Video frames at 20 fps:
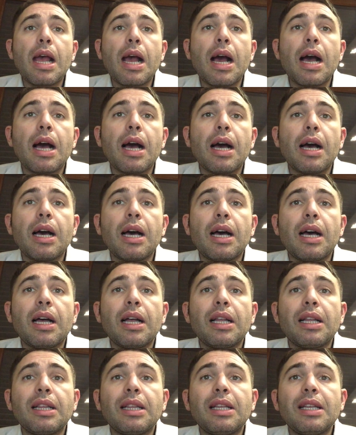
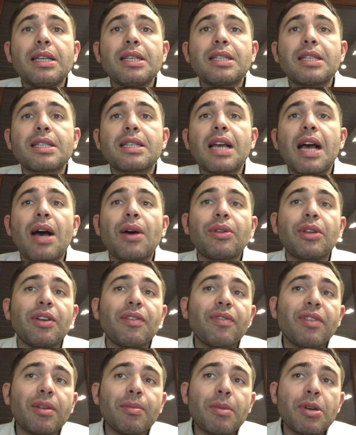This is how the
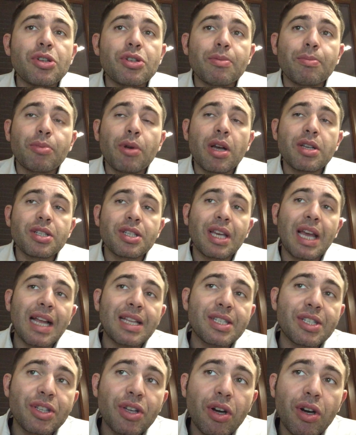inflammation process
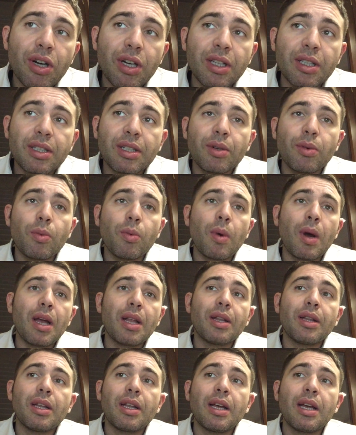gets started
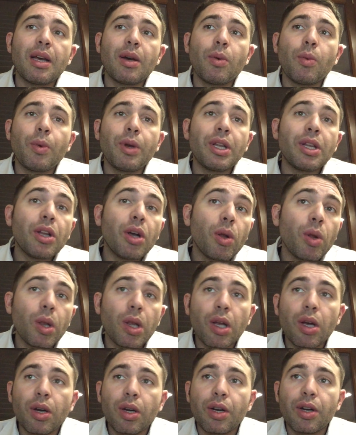when we no
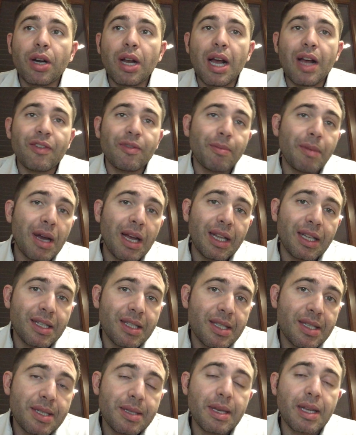longer have
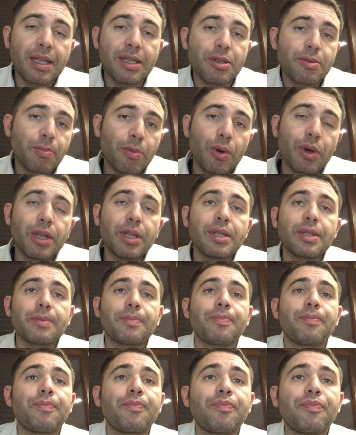balance at this point.
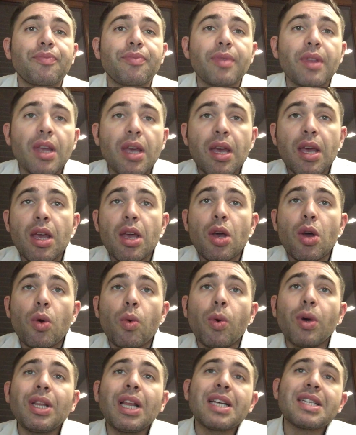
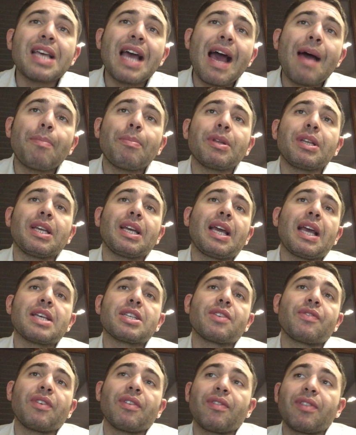What does happen in
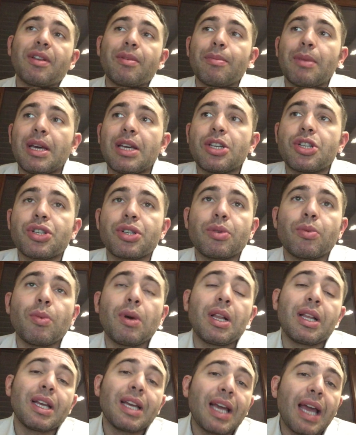case of inflammation?
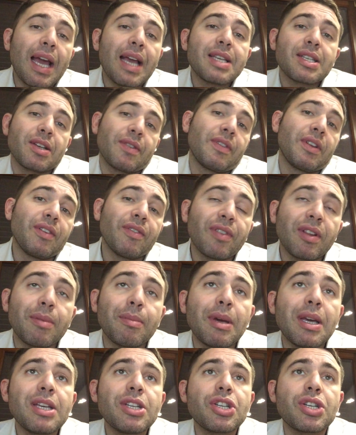Well, in case of
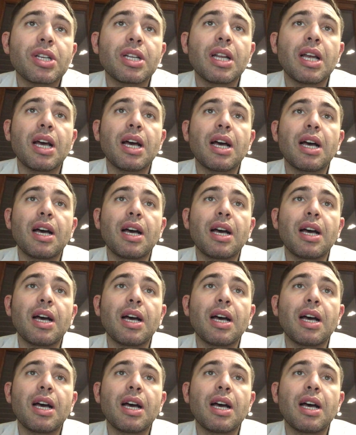inflammation,